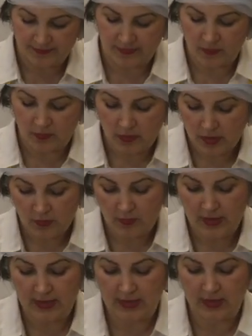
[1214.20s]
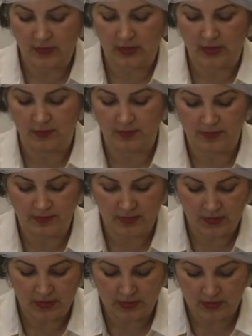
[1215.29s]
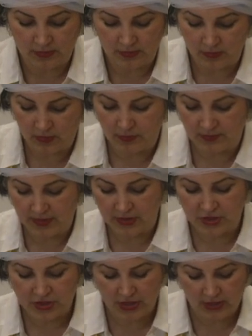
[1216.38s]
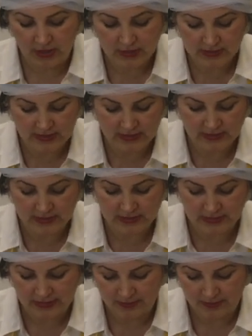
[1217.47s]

work with, and you can roll big chunks, and it's